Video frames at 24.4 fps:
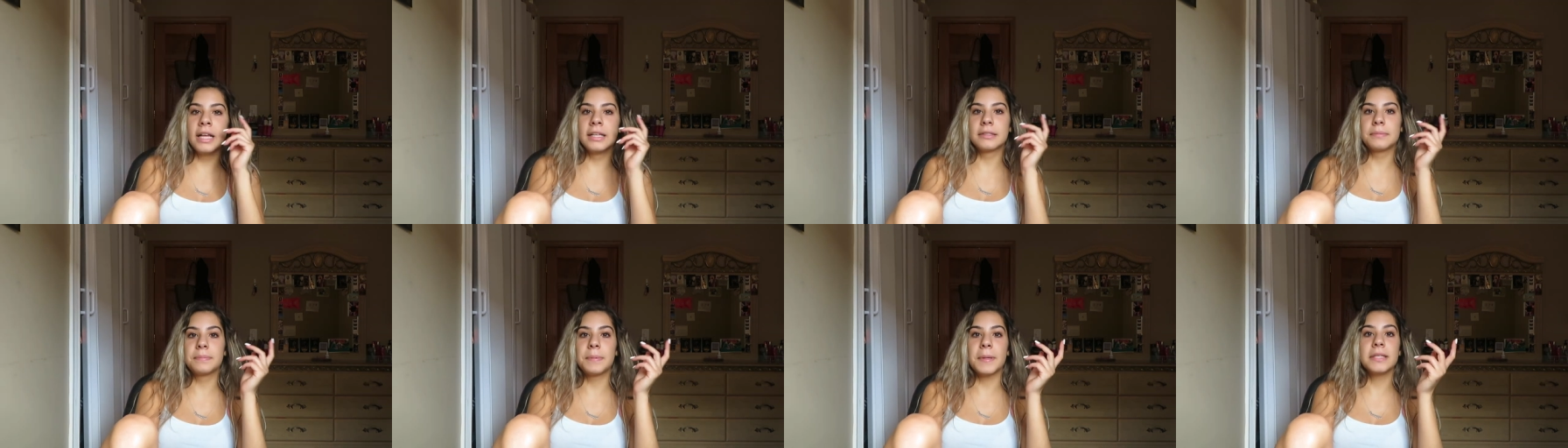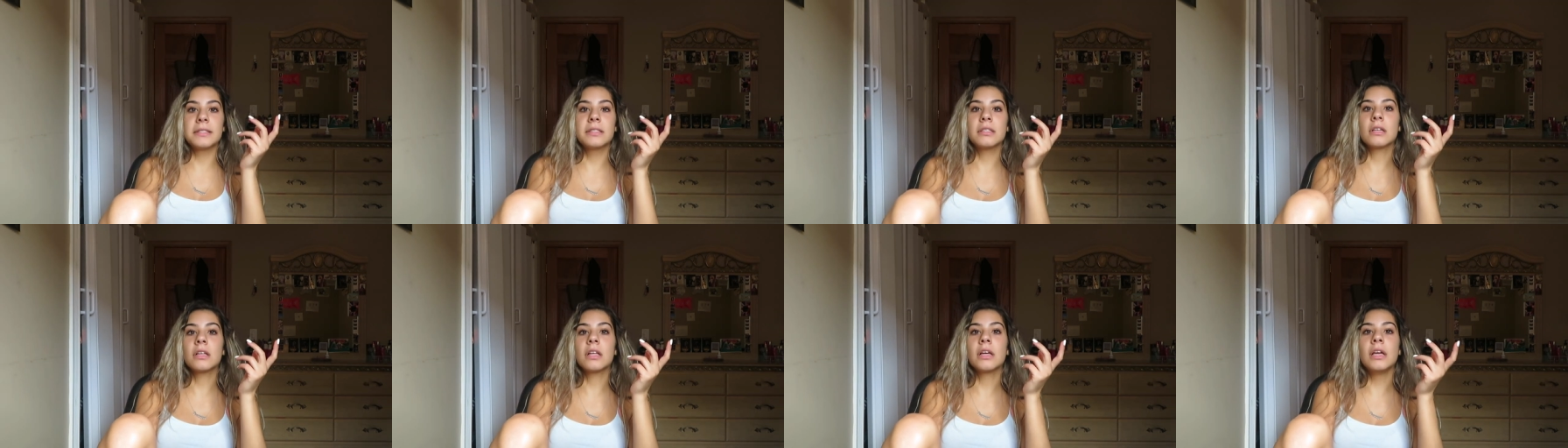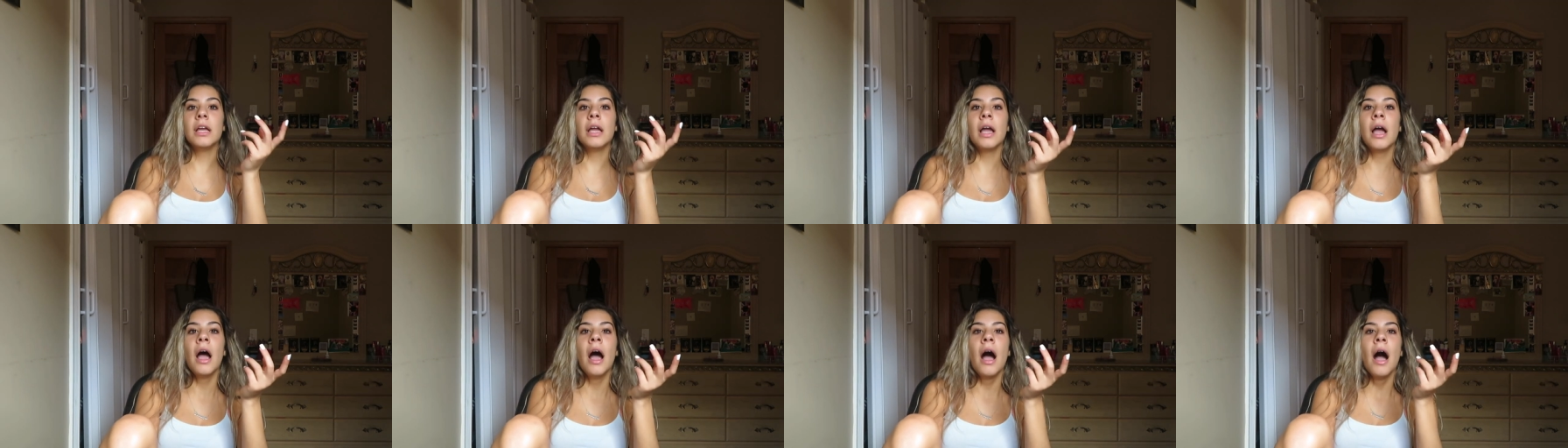It's
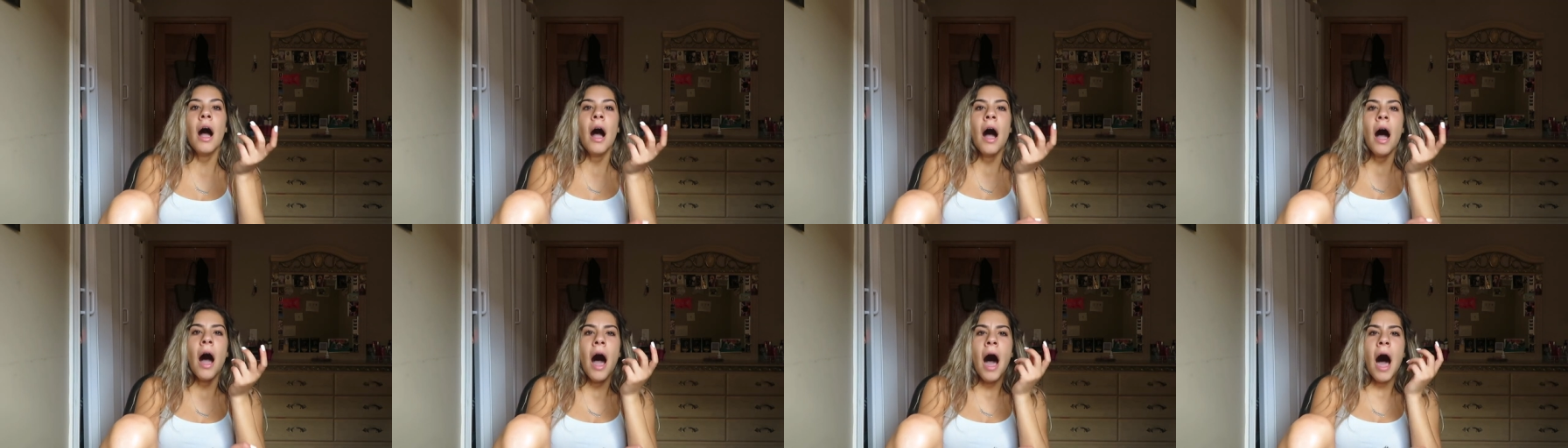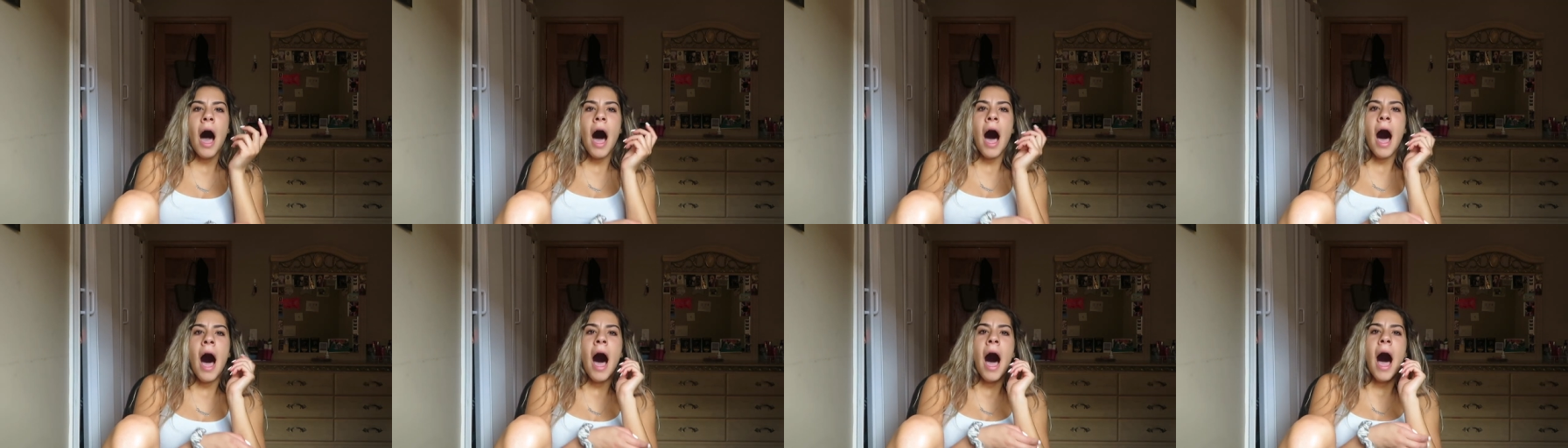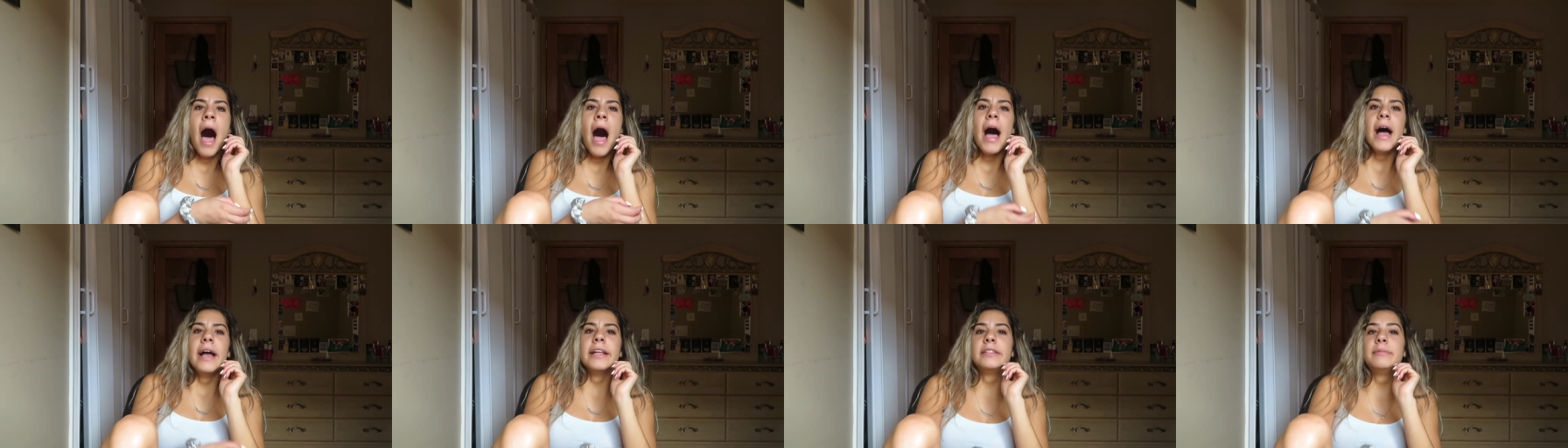basically
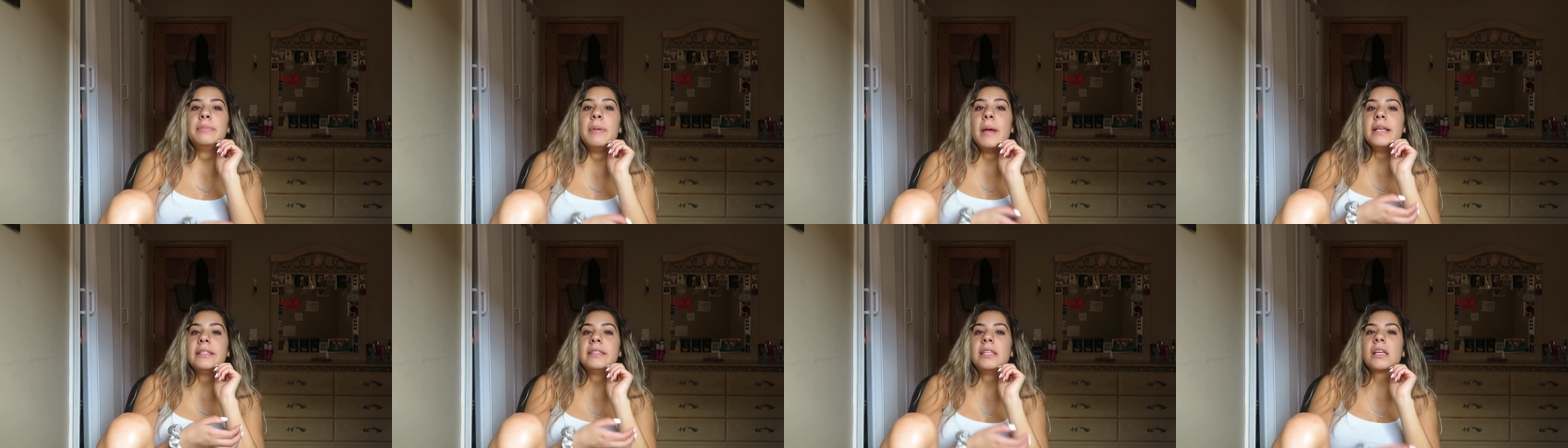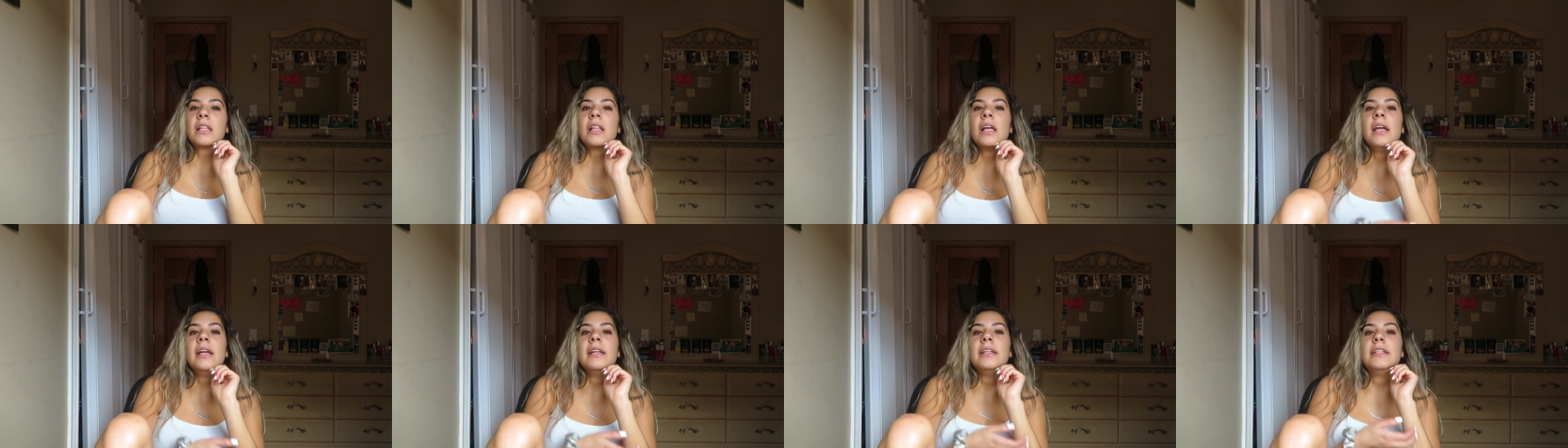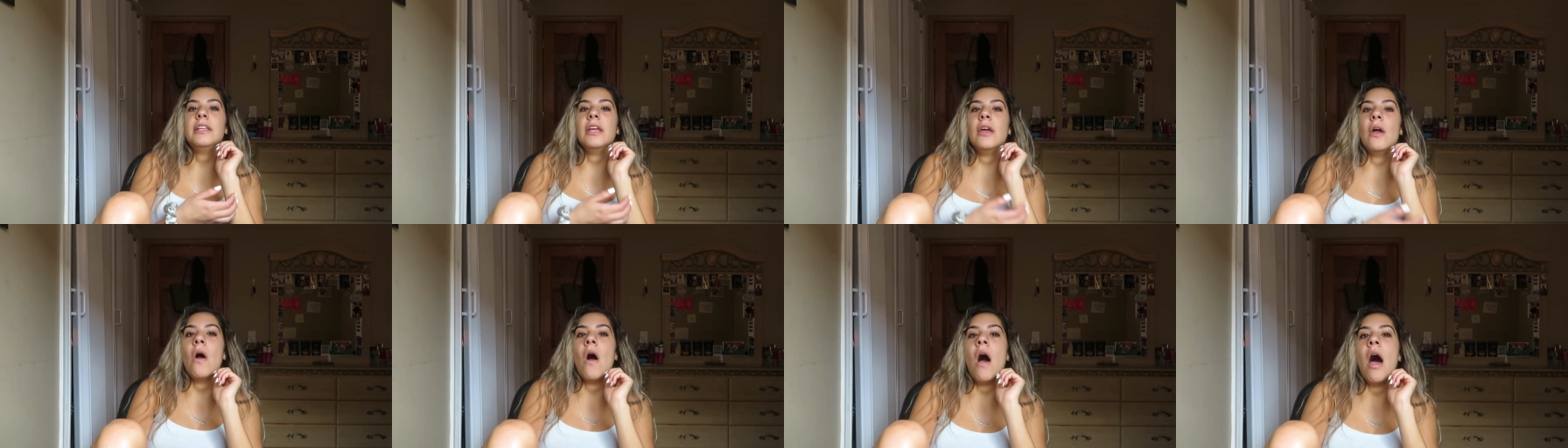it's basically
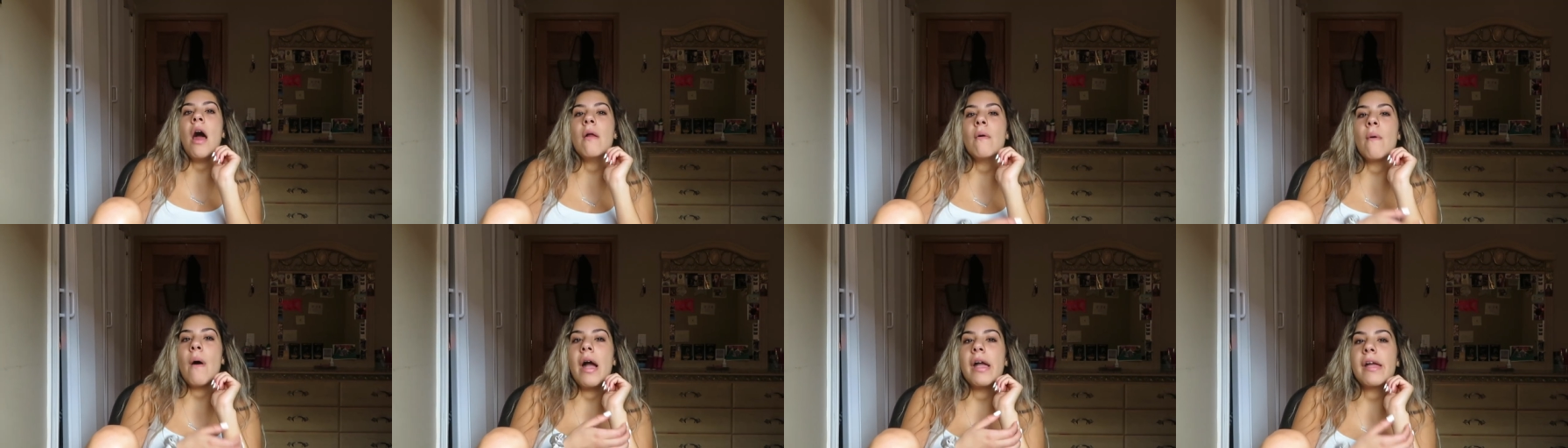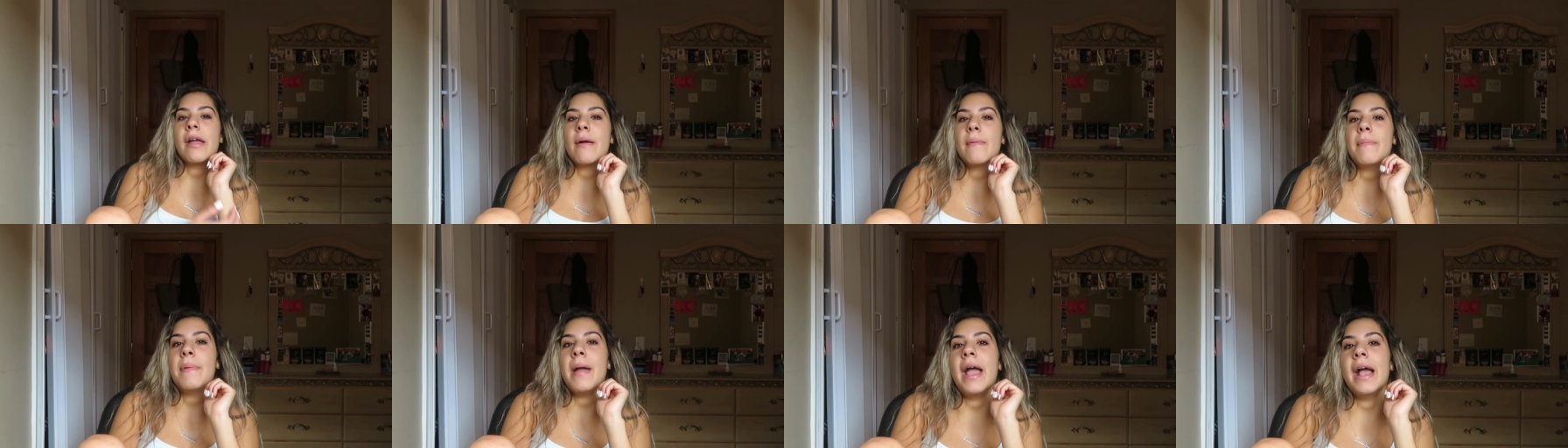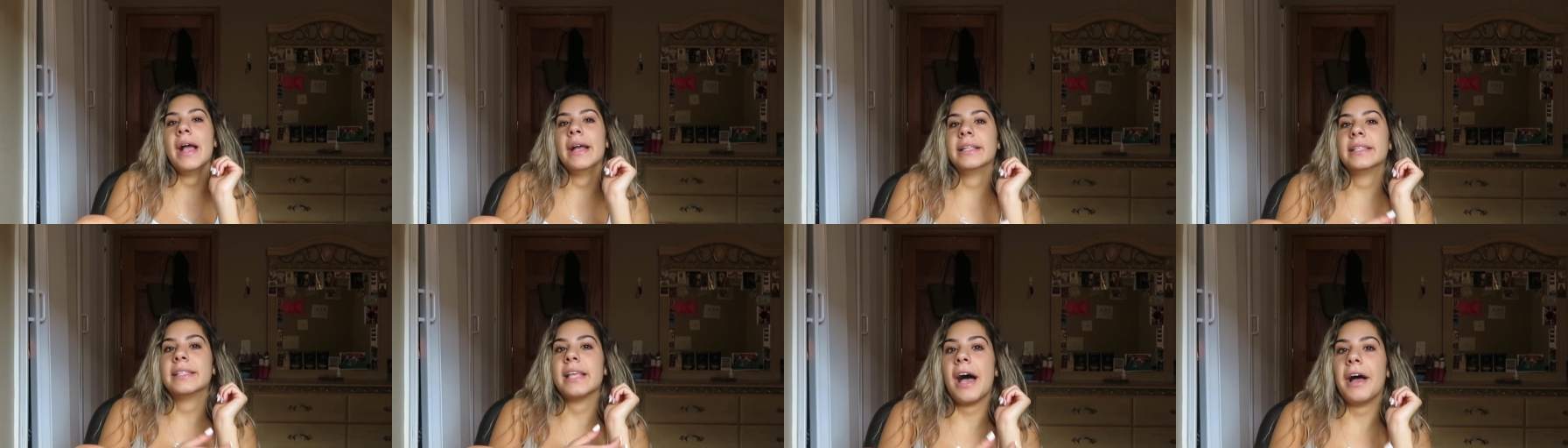due on what you pay